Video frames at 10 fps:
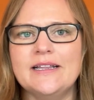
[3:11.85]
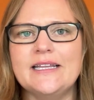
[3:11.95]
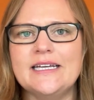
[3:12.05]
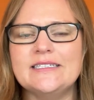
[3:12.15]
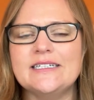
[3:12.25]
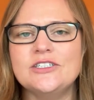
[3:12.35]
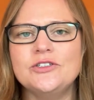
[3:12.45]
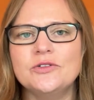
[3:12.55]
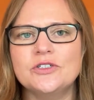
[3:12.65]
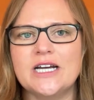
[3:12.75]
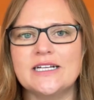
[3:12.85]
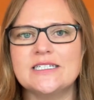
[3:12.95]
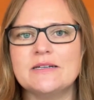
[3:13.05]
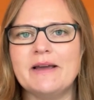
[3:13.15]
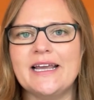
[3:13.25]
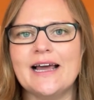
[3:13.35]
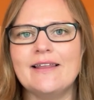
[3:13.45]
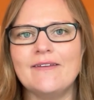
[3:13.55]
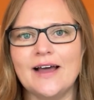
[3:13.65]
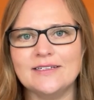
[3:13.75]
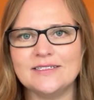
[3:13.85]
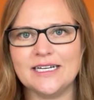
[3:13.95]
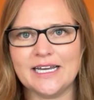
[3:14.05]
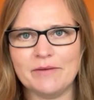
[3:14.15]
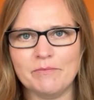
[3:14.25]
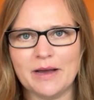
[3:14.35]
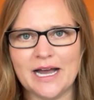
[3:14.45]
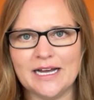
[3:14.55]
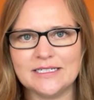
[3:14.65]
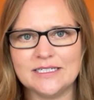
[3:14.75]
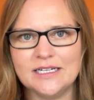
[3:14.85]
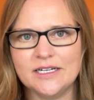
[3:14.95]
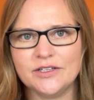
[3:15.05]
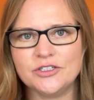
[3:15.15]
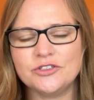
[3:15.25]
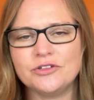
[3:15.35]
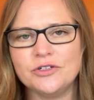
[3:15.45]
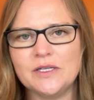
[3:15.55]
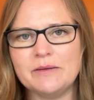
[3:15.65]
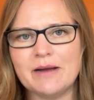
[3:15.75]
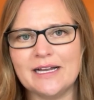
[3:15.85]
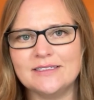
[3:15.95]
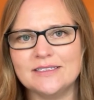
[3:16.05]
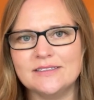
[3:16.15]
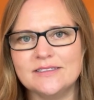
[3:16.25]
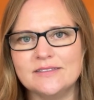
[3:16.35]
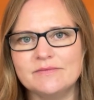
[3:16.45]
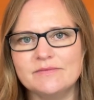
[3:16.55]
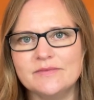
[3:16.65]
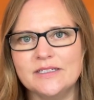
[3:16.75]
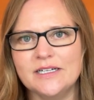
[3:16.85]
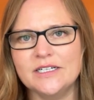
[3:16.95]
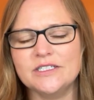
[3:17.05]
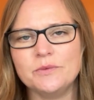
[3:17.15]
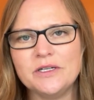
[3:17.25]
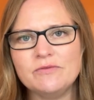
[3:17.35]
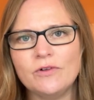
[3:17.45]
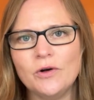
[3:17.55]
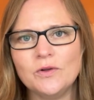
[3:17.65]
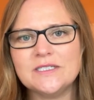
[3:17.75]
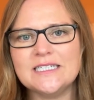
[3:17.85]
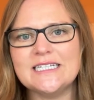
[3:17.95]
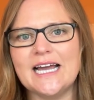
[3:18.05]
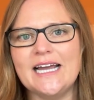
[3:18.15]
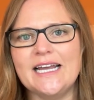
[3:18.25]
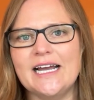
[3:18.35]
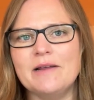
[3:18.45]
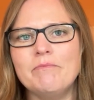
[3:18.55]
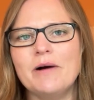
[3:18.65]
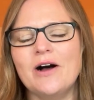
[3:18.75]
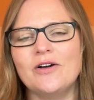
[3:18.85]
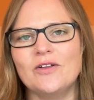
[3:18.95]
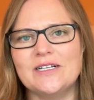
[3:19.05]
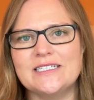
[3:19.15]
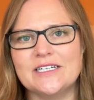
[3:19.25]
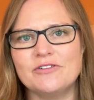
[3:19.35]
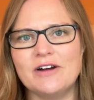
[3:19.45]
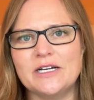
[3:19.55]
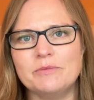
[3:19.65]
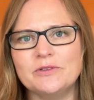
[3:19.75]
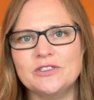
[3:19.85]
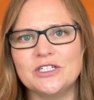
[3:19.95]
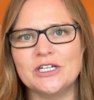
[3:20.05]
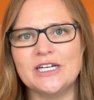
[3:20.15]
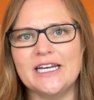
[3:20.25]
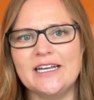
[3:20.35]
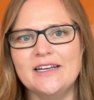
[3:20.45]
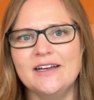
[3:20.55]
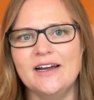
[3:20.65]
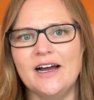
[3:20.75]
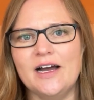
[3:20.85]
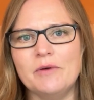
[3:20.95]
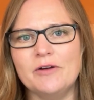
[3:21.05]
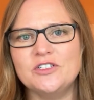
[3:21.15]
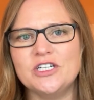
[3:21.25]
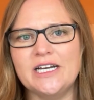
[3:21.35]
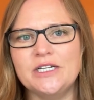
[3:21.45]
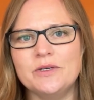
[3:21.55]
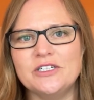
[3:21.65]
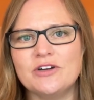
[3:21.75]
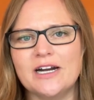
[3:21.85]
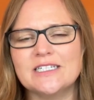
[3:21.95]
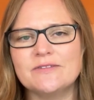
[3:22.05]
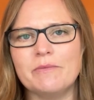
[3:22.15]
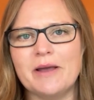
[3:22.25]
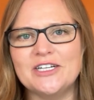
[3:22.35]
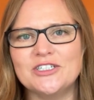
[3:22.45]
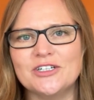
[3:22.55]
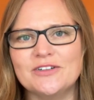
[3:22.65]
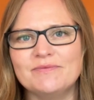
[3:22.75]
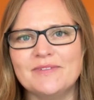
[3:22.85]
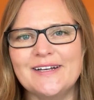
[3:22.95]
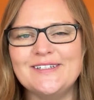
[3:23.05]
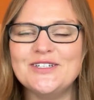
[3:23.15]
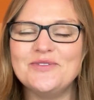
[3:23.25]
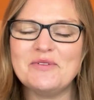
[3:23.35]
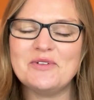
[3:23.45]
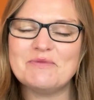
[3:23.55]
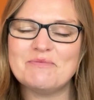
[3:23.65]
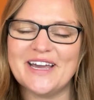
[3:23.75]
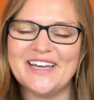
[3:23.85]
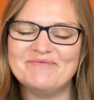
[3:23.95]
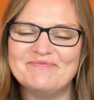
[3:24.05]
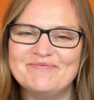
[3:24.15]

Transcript: This is your chance to make a lasting impact that truly matters. So enroll today and embark on this incredible journey of genuine transformation, and do it with me.